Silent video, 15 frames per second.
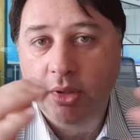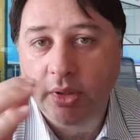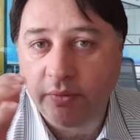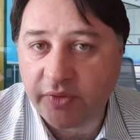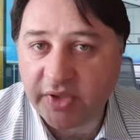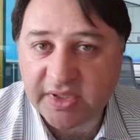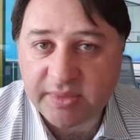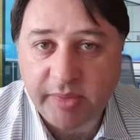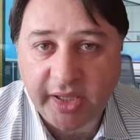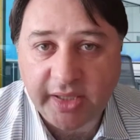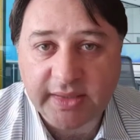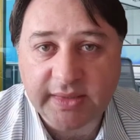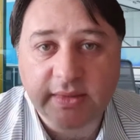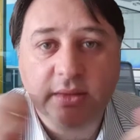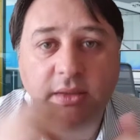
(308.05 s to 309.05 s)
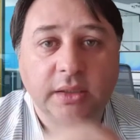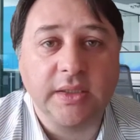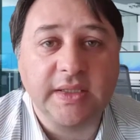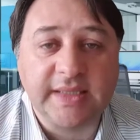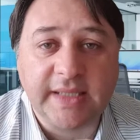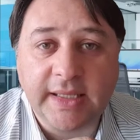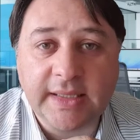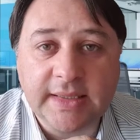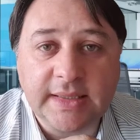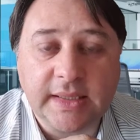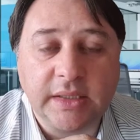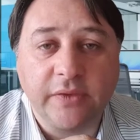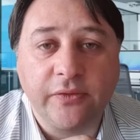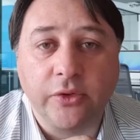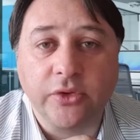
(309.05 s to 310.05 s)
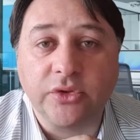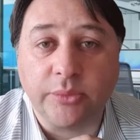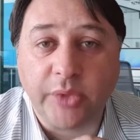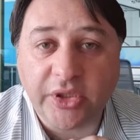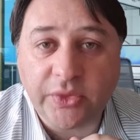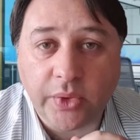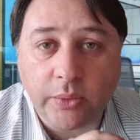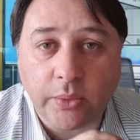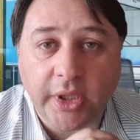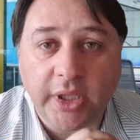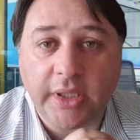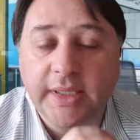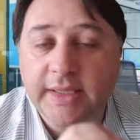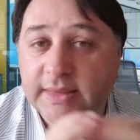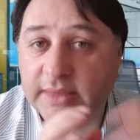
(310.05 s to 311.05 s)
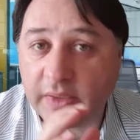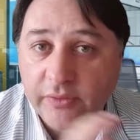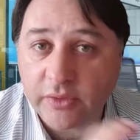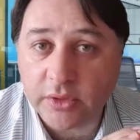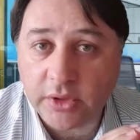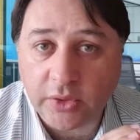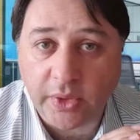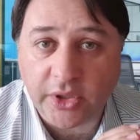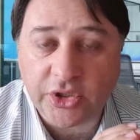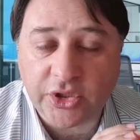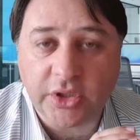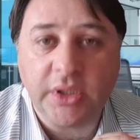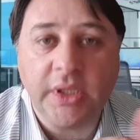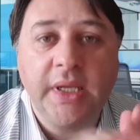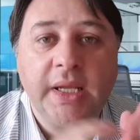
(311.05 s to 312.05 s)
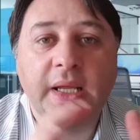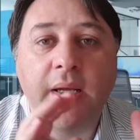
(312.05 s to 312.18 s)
If this makes sense in a photogrammetric way is another question,